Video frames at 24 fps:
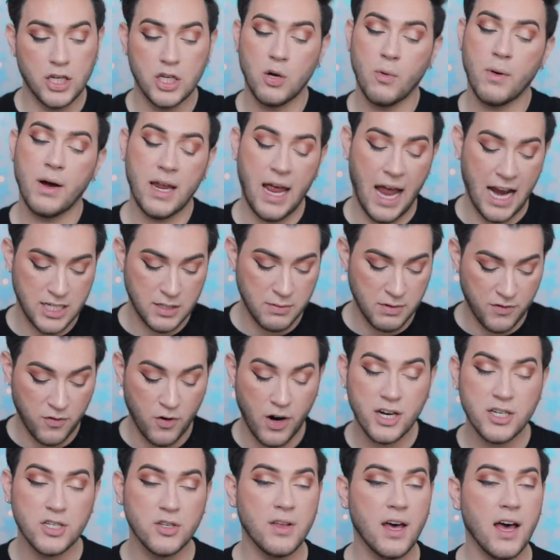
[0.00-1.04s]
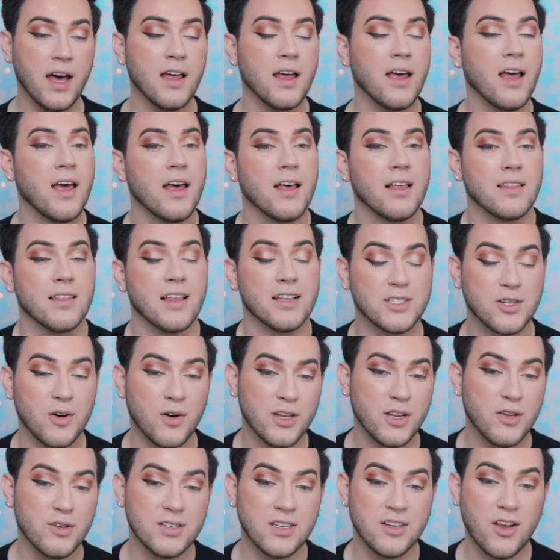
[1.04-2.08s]
You know what? Actually, before I do that, let's go
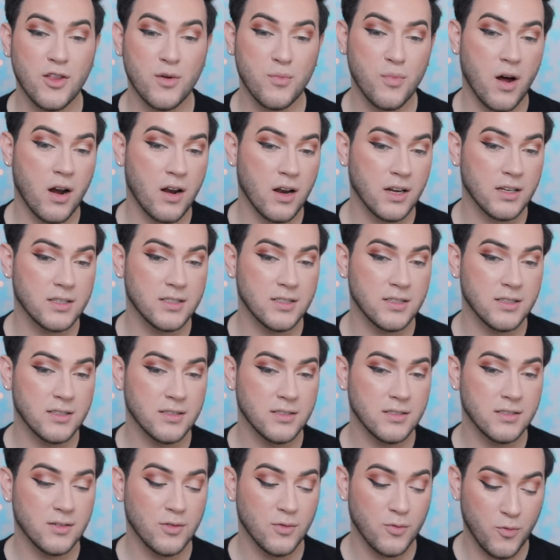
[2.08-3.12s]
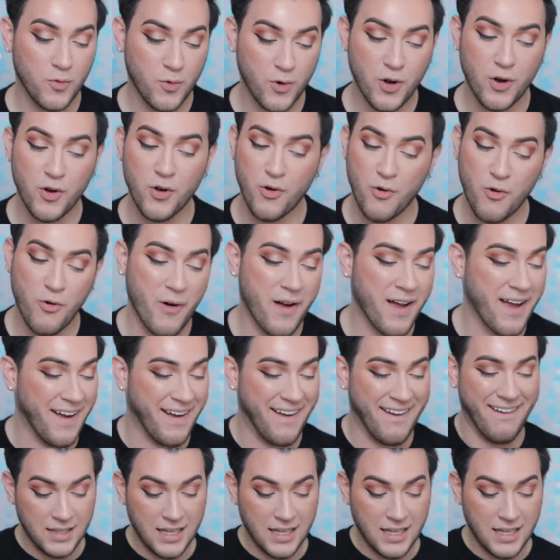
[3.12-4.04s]
and use another product real quick.